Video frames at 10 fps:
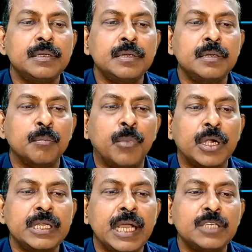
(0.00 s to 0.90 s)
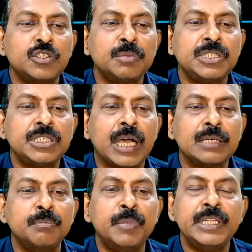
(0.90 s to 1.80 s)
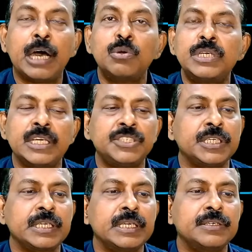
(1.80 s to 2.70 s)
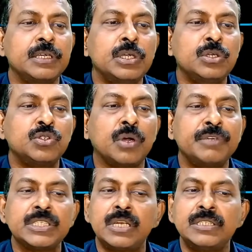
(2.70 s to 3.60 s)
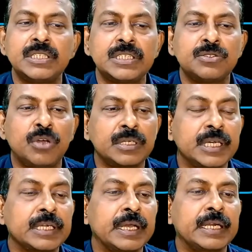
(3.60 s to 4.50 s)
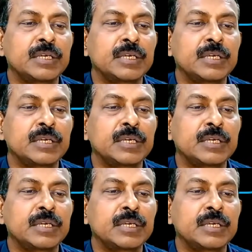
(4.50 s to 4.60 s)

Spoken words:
body has to be charged without touching it. So obviously this is not the correct